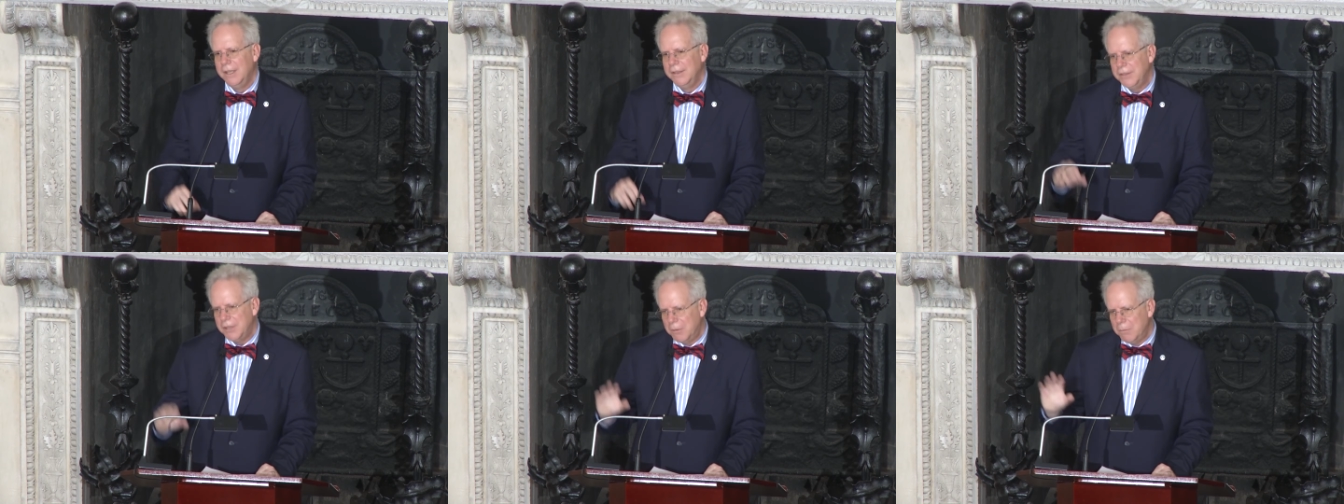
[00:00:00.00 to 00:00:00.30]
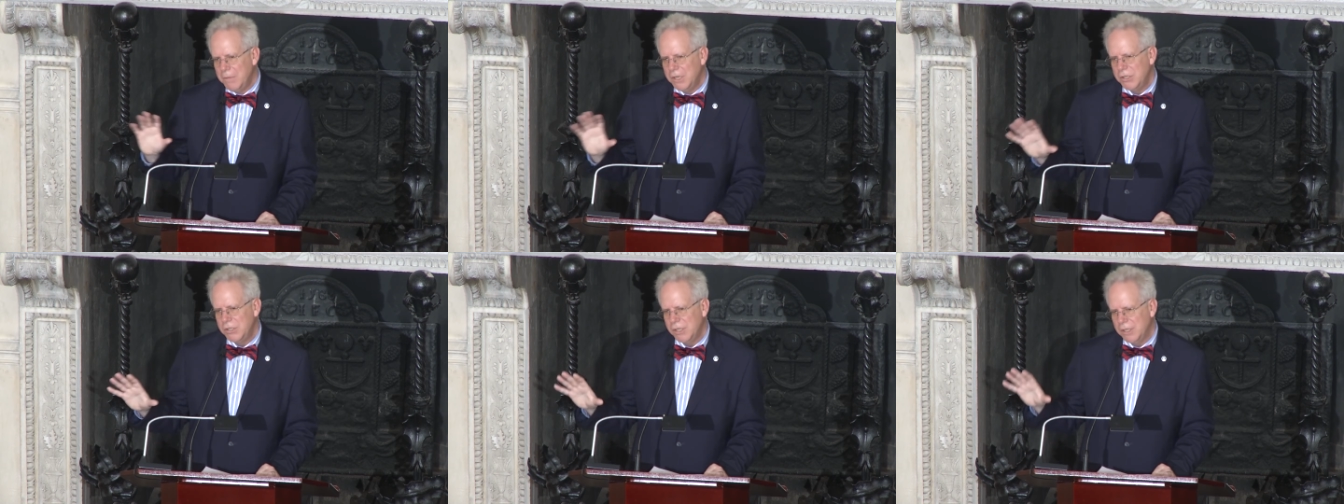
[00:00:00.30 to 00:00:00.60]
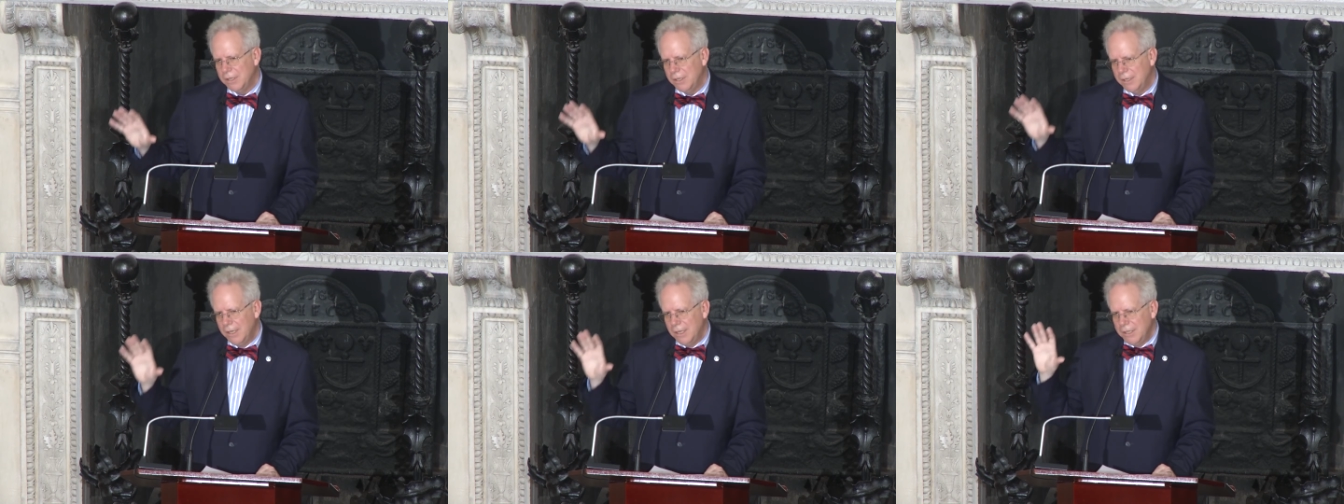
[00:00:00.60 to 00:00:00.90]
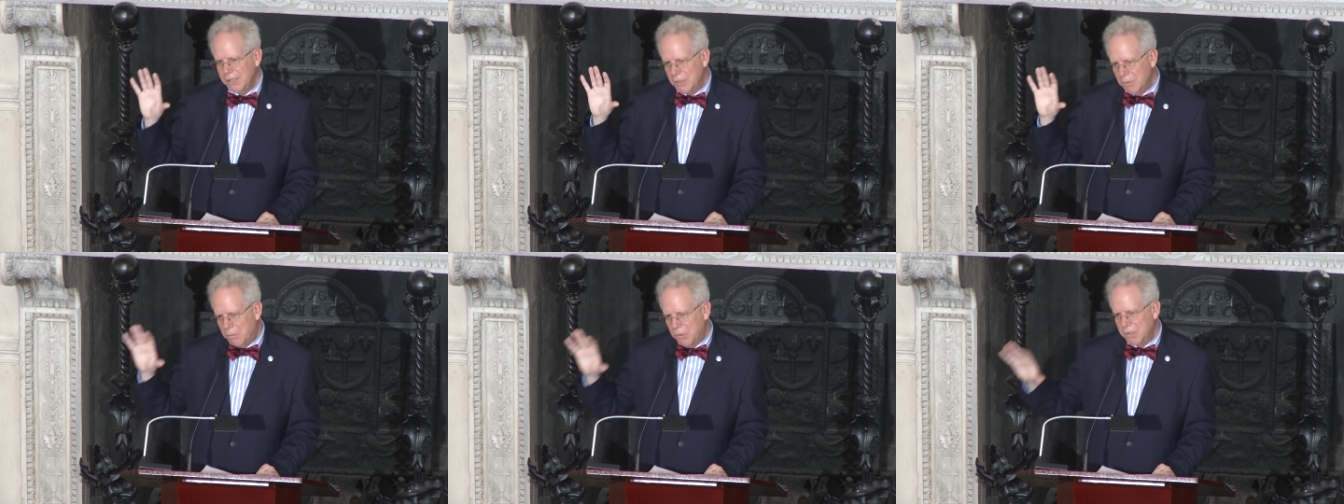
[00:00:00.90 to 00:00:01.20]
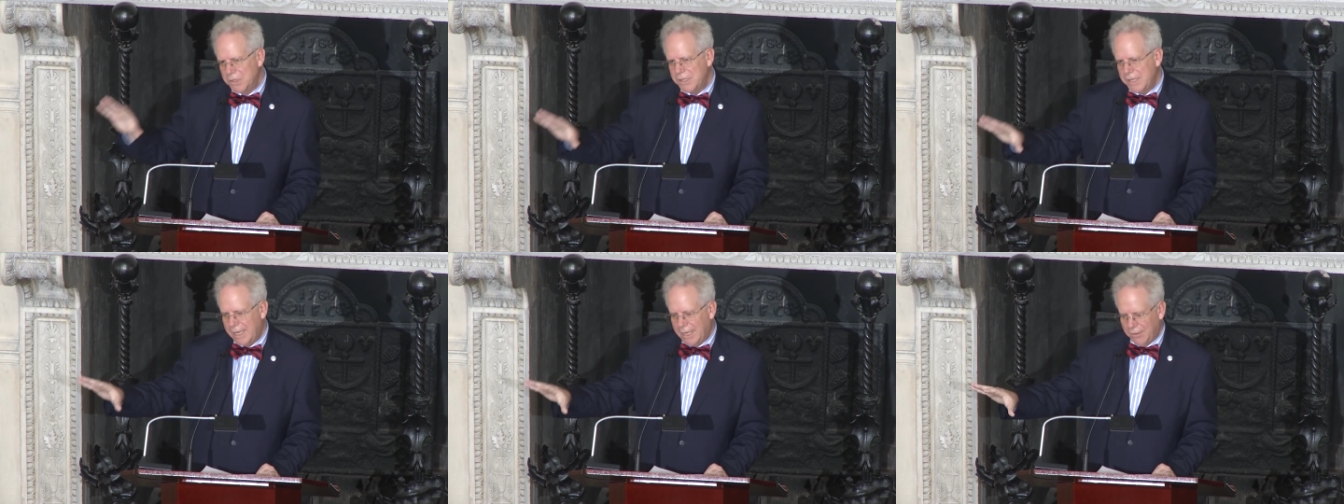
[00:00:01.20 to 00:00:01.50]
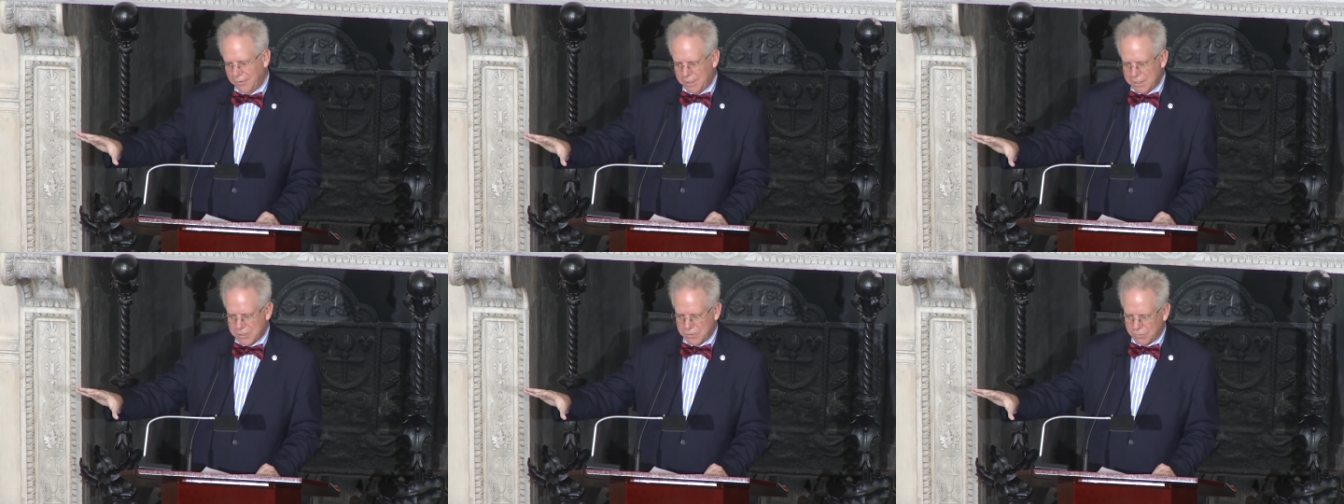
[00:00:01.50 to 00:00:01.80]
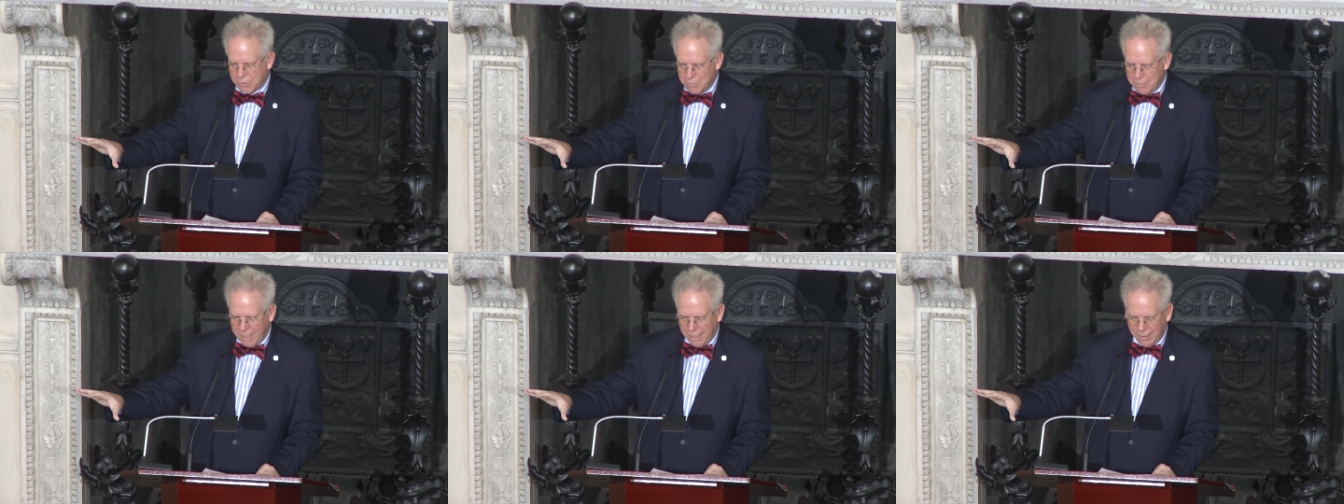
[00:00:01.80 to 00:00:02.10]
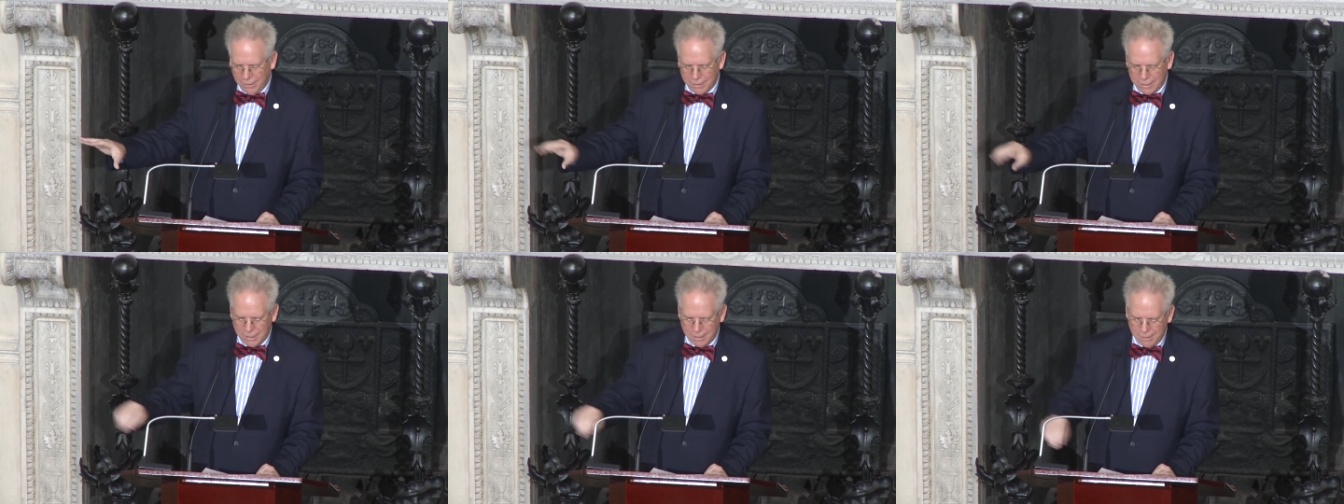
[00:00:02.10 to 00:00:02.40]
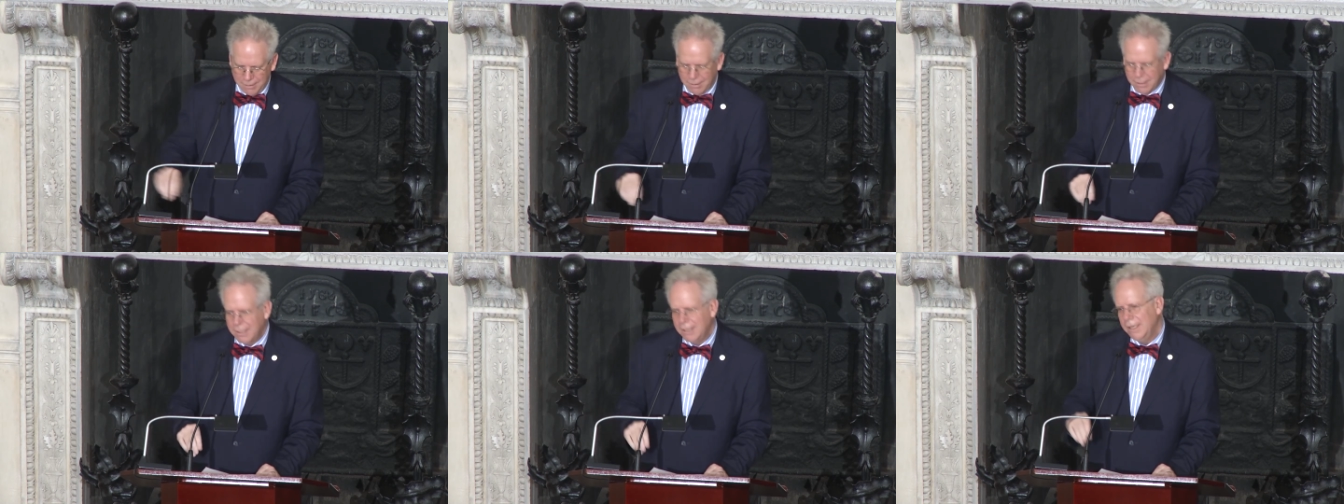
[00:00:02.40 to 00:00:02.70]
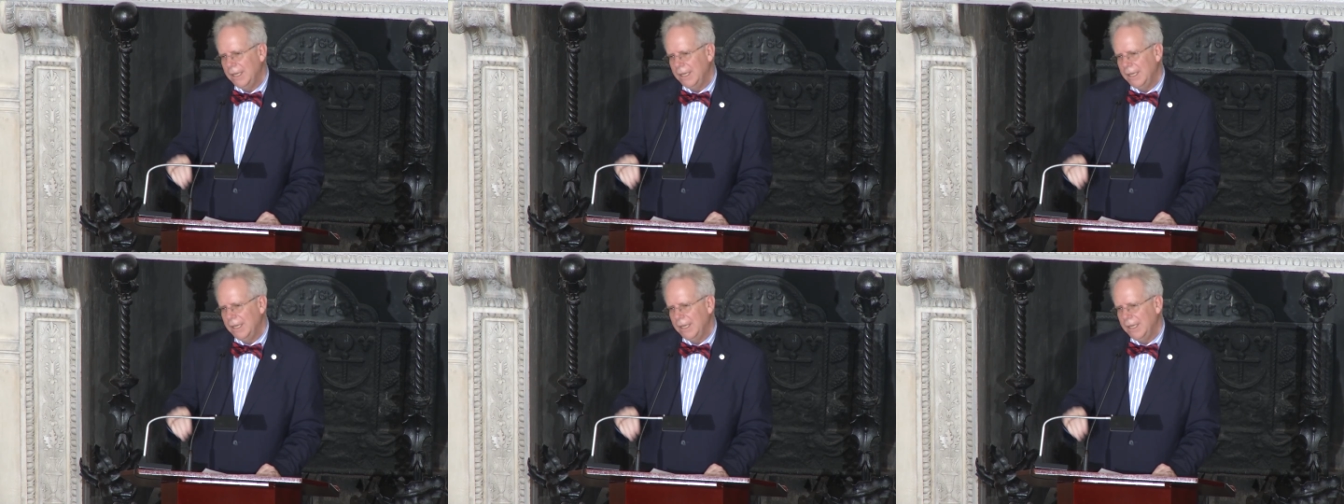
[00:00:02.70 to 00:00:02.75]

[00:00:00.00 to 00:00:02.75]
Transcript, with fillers: their mission to put down this rebellion